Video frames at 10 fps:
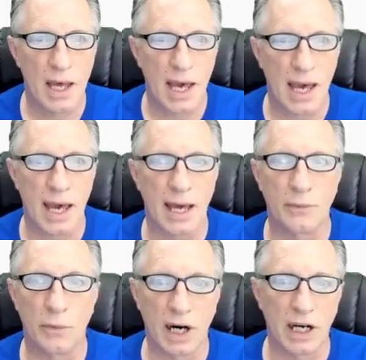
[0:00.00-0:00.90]

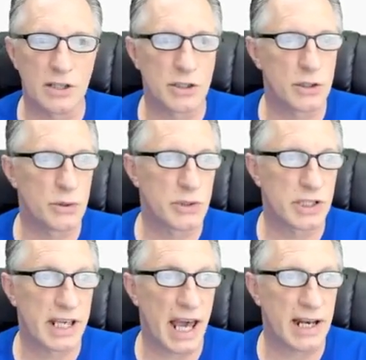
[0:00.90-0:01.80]
and we're going to choose
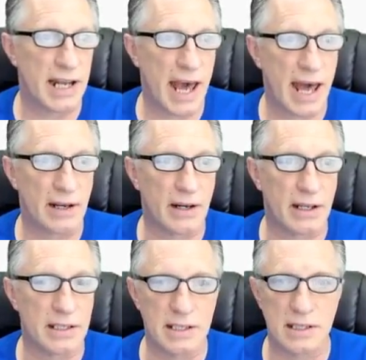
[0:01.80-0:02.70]
Get
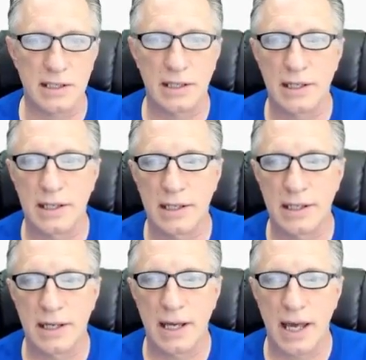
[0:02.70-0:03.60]
Add-ons,
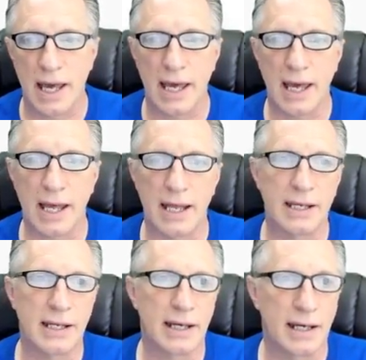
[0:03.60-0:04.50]

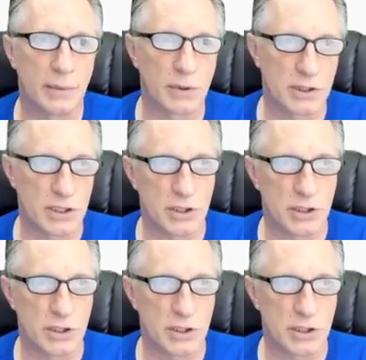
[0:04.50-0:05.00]
and we'll just